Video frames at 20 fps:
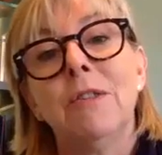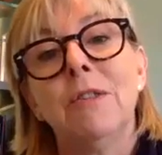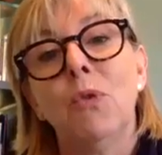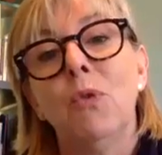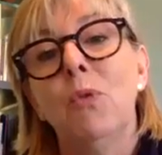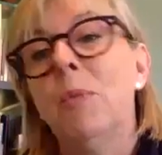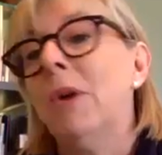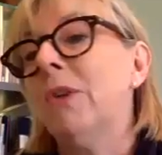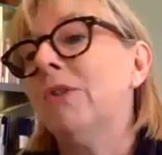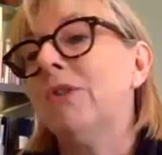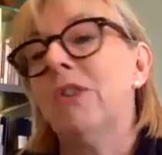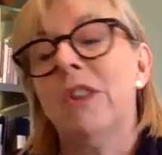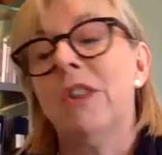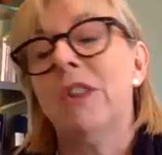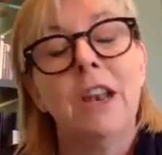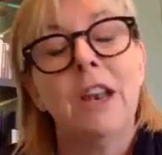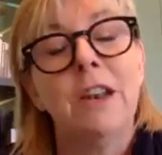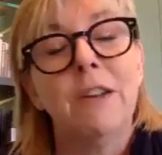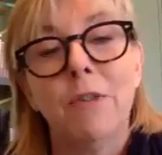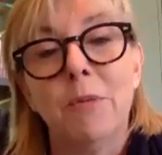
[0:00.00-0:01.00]
almost at
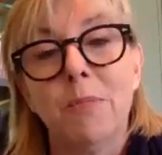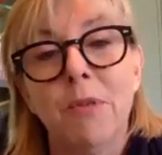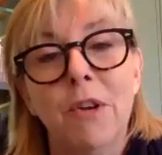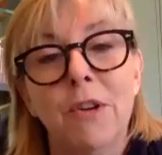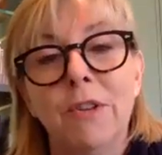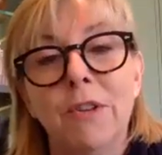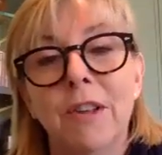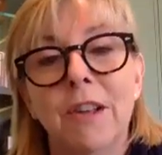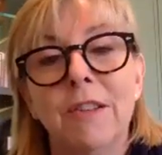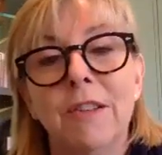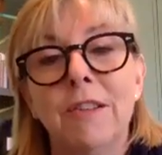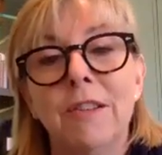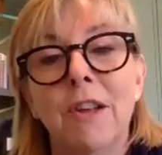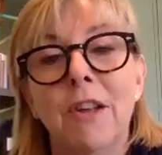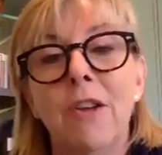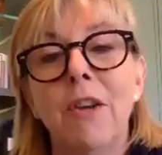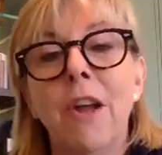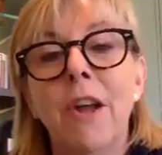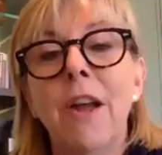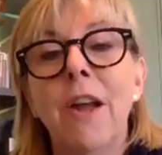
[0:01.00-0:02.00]
the end of the process.
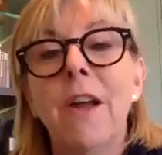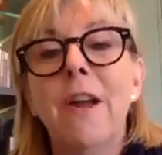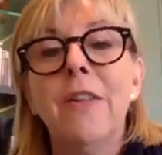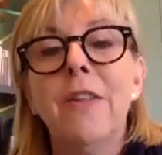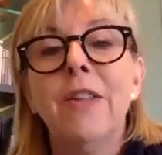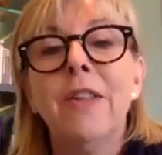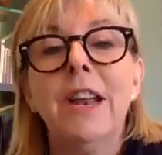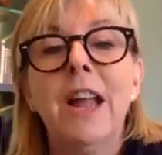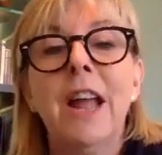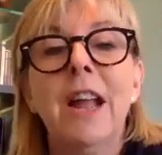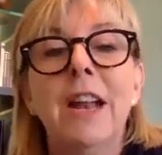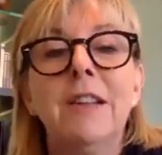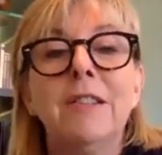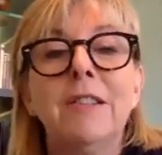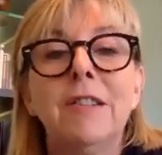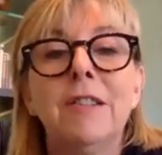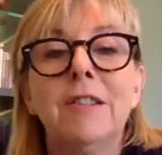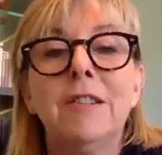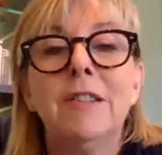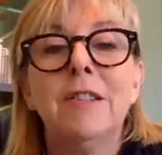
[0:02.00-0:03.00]
So the
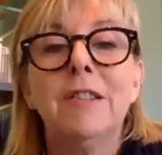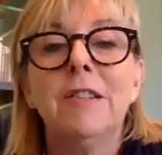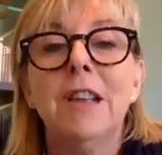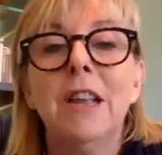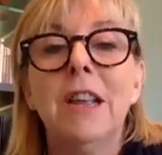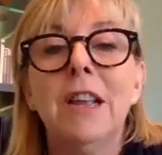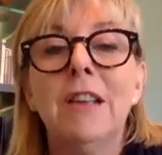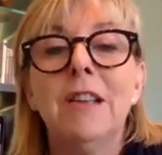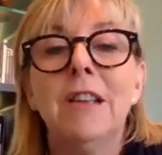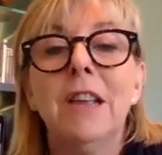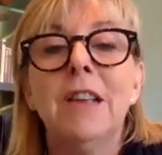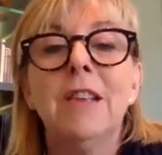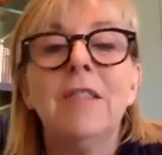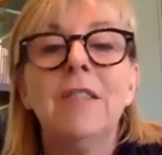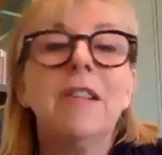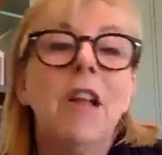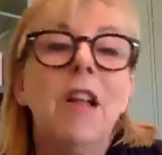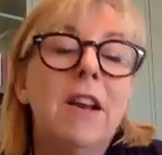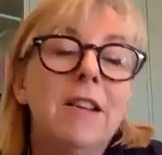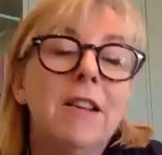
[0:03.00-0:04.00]
analysis is
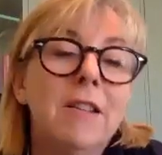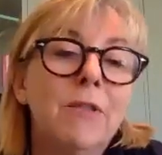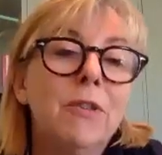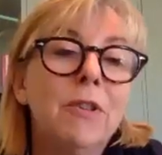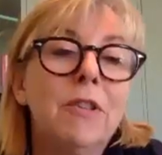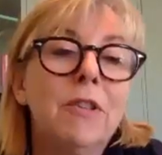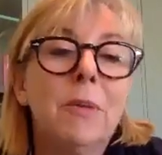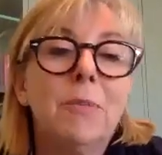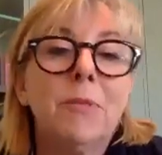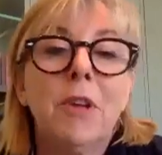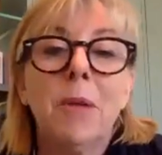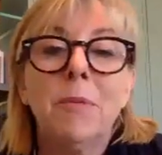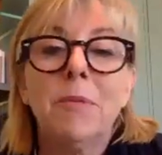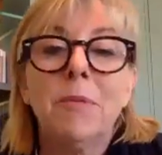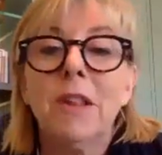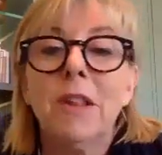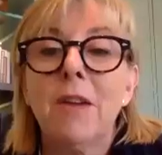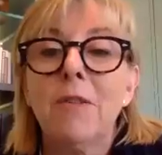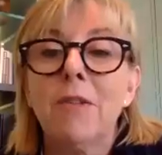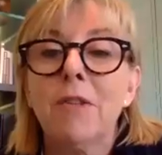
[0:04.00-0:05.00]
slightly different sometimes
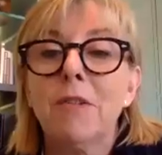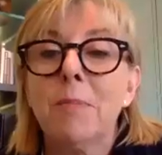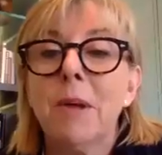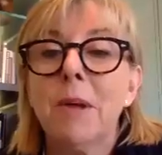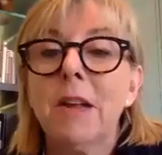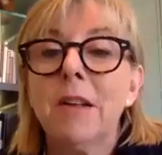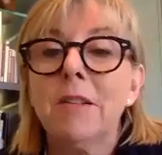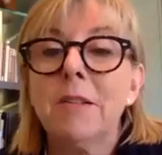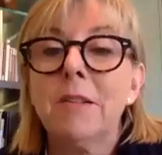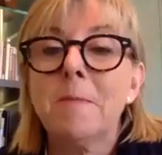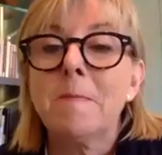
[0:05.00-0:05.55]
in that respect.